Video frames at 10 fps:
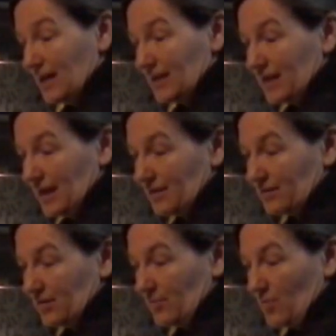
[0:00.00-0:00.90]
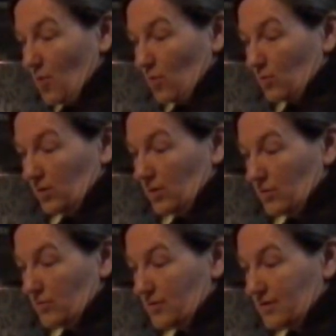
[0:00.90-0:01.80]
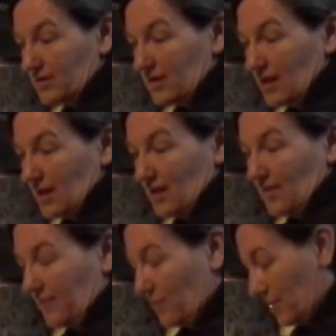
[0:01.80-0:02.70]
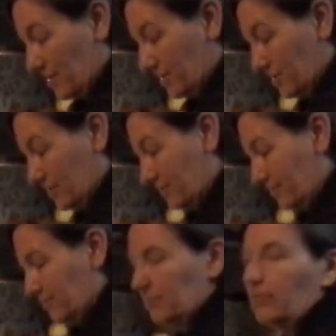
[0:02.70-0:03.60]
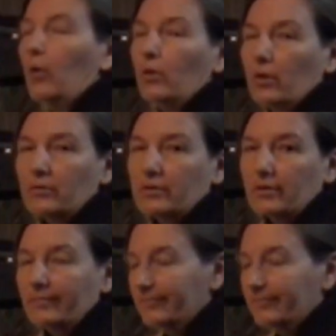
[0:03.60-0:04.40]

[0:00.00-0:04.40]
take some whole oats if you wanted to, whole oats,